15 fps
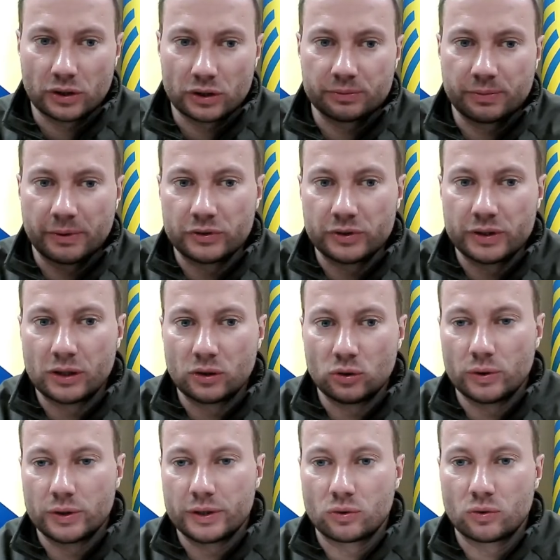terror.
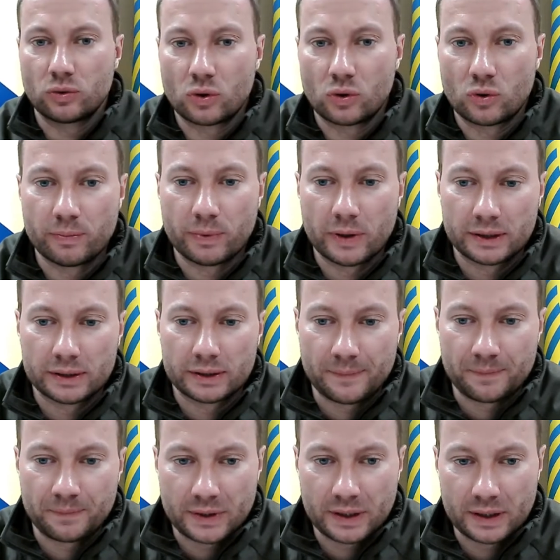And
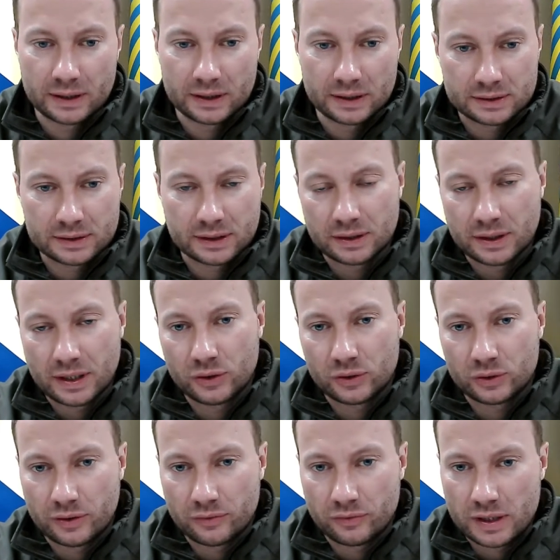the logic of the
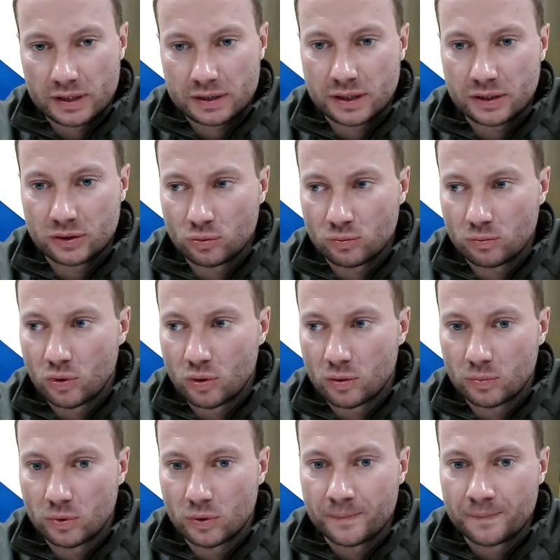occupiers is
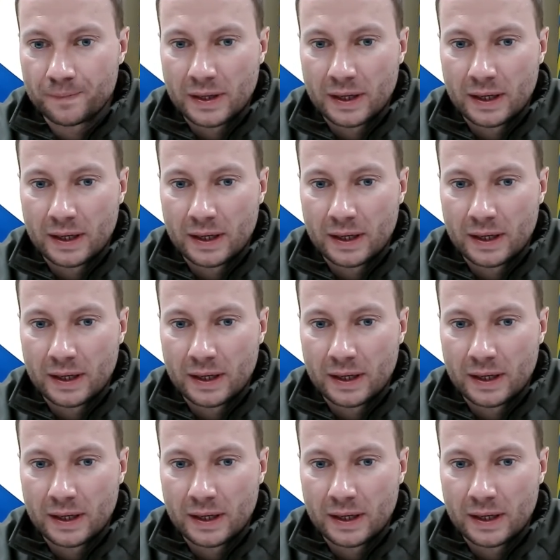simple.